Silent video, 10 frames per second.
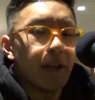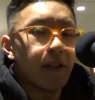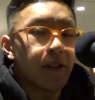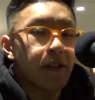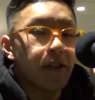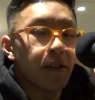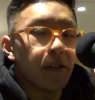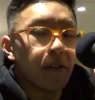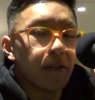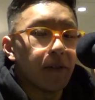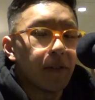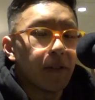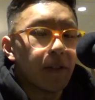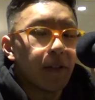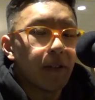Is it still
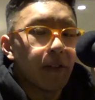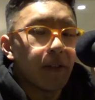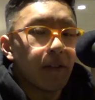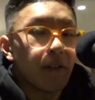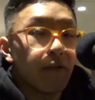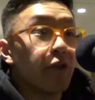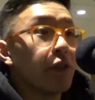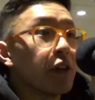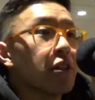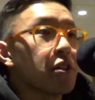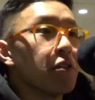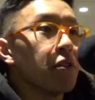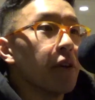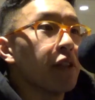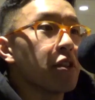fulfilling to
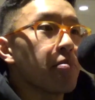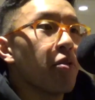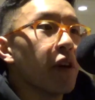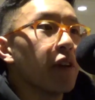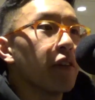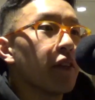you at this point?